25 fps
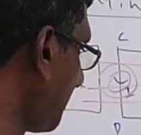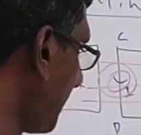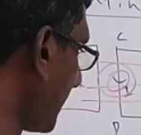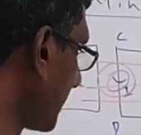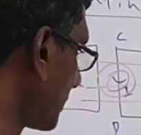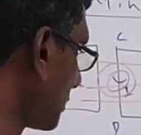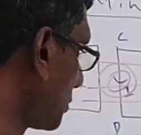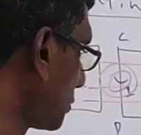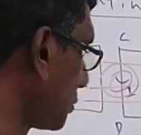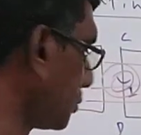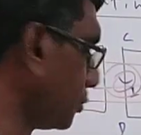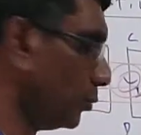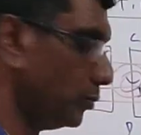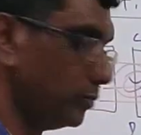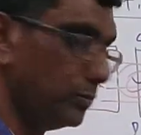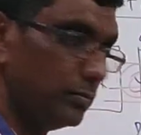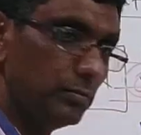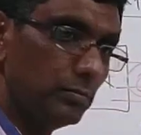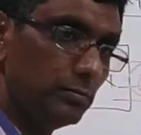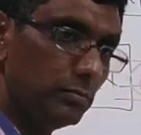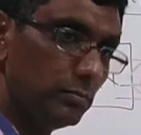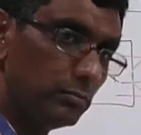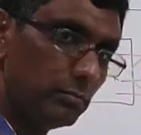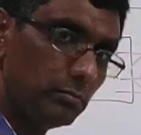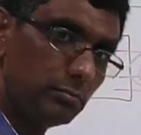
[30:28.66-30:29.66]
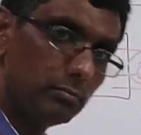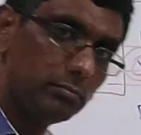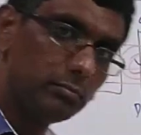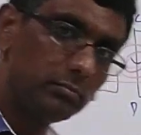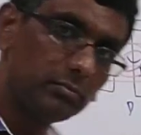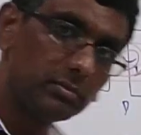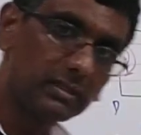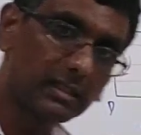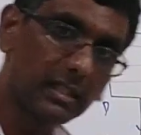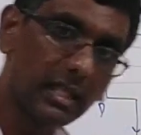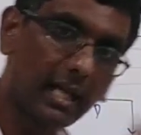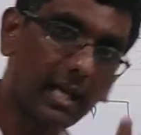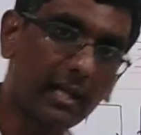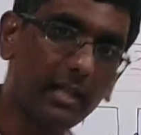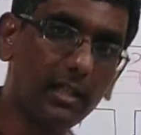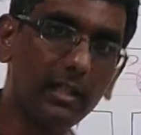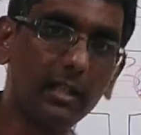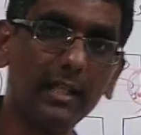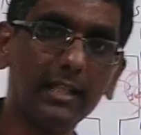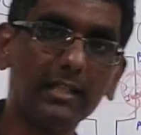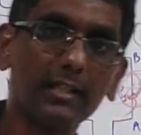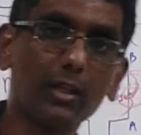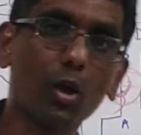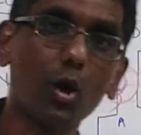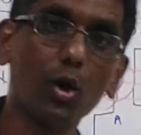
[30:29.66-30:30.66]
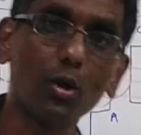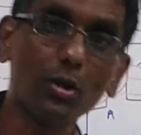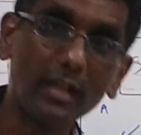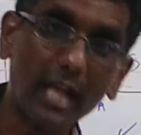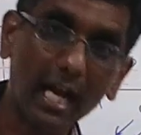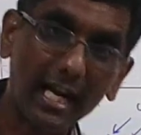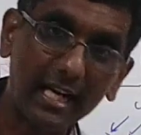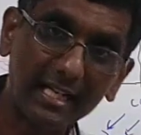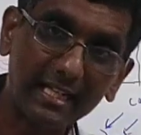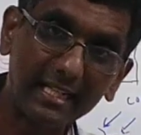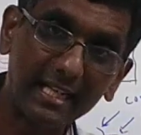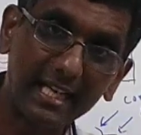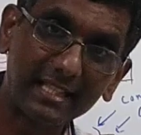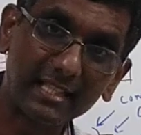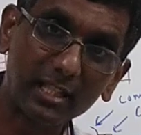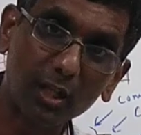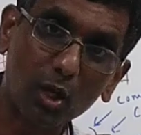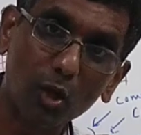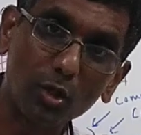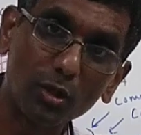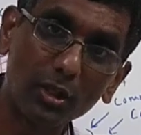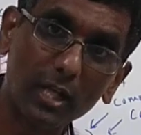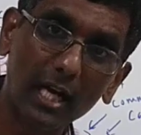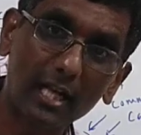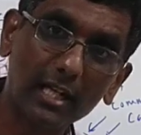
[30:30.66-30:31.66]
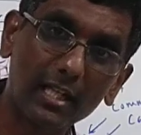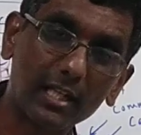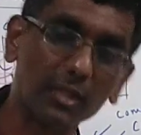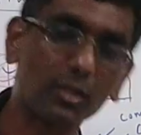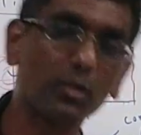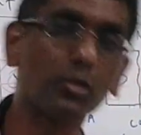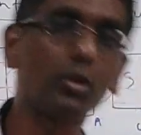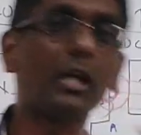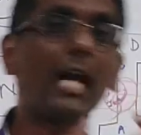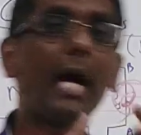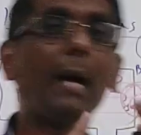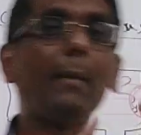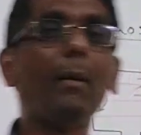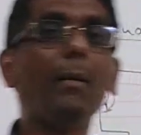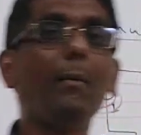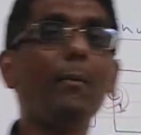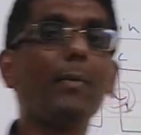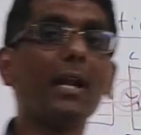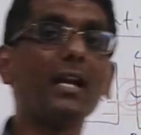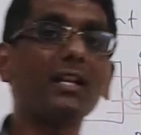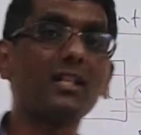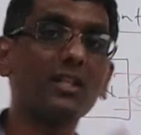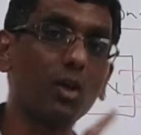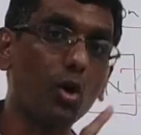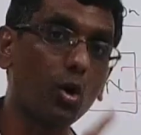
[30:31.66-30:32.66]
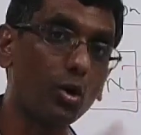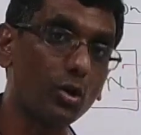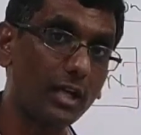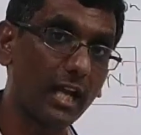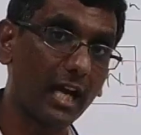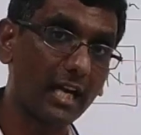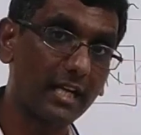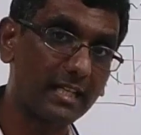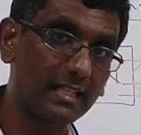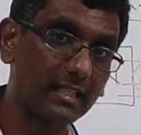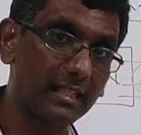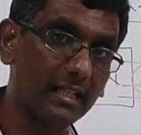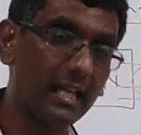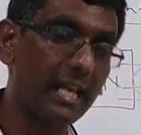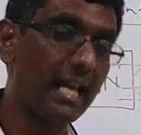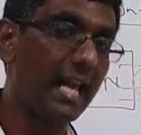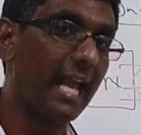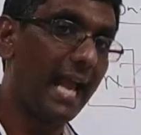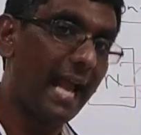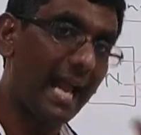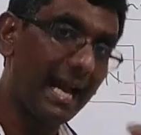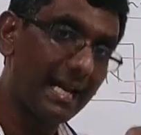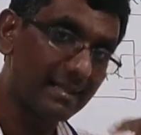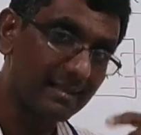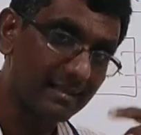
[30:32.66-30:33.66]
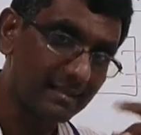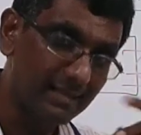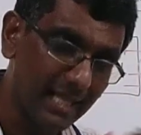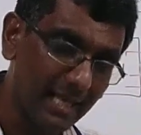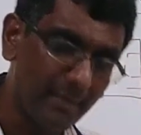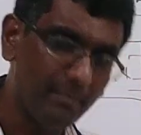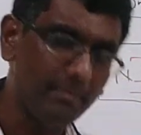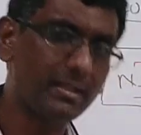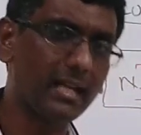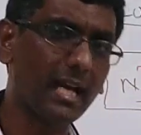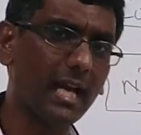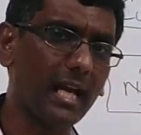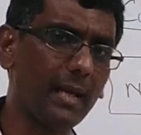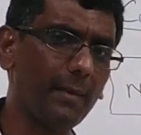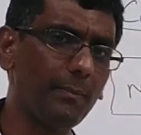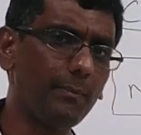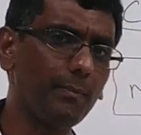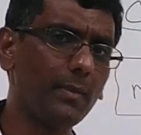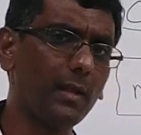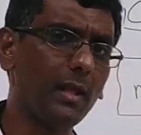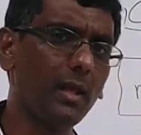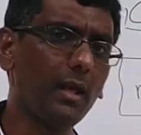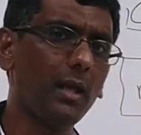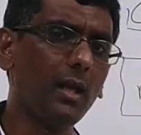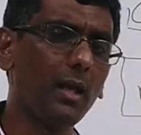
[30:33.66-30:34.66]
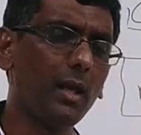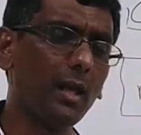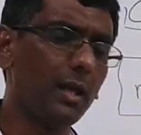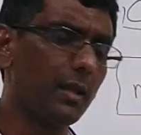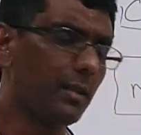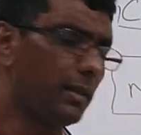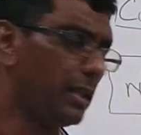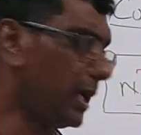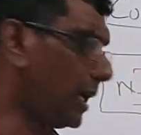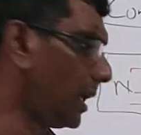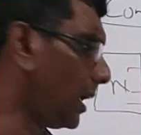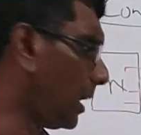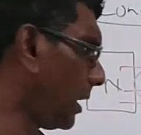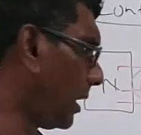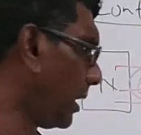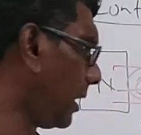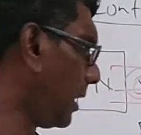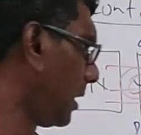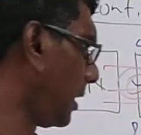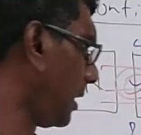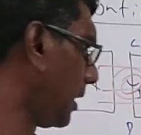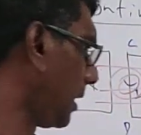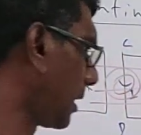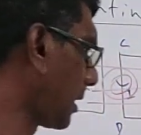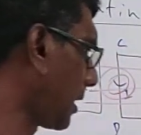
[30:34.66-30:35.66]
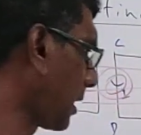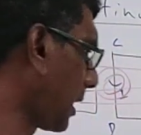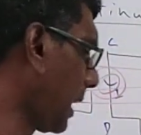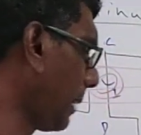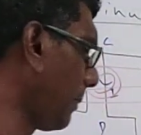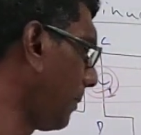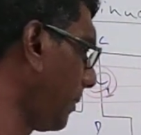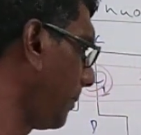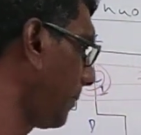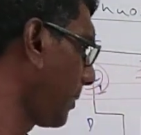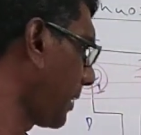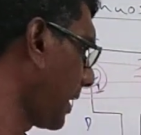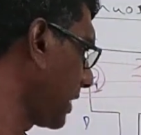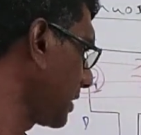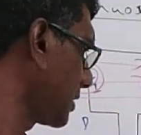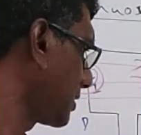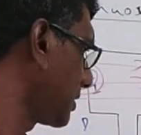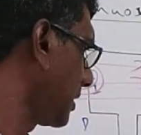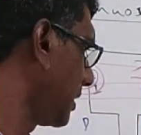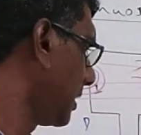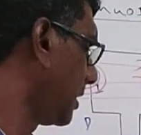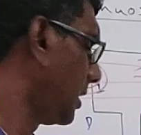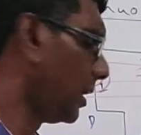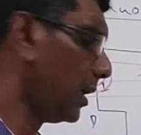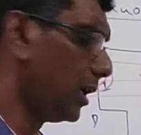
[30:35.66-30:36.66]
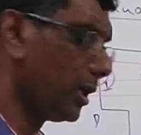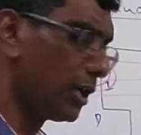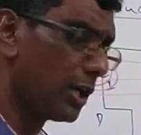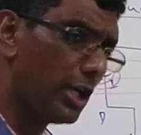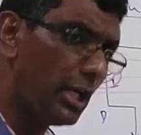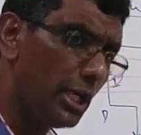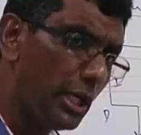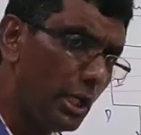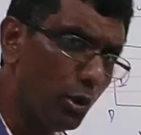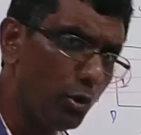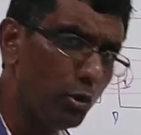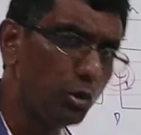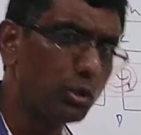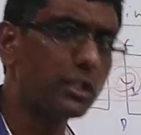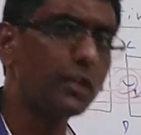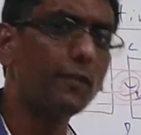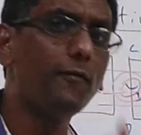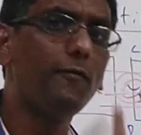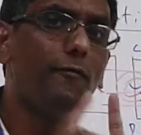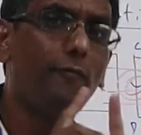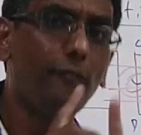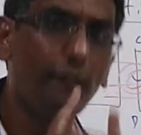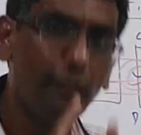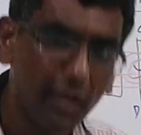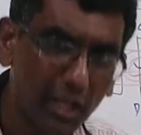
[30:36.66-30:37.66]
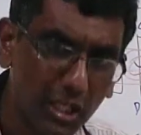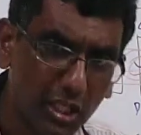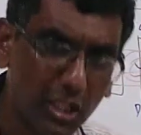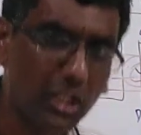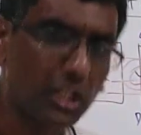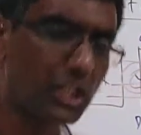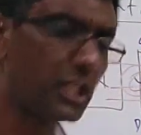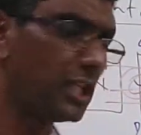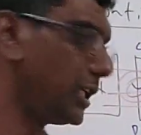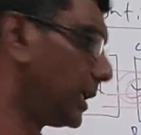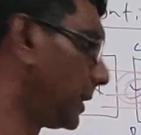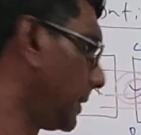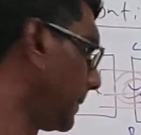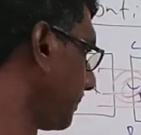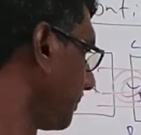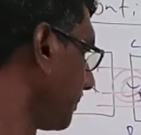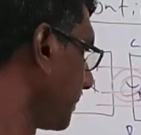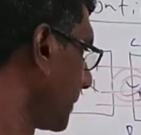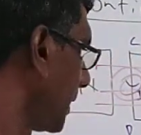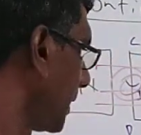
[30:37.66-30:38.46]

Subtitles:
pass through. Current is a conductor, so carbon brush is a conductor. At the same time, the carbon brush reduce friction,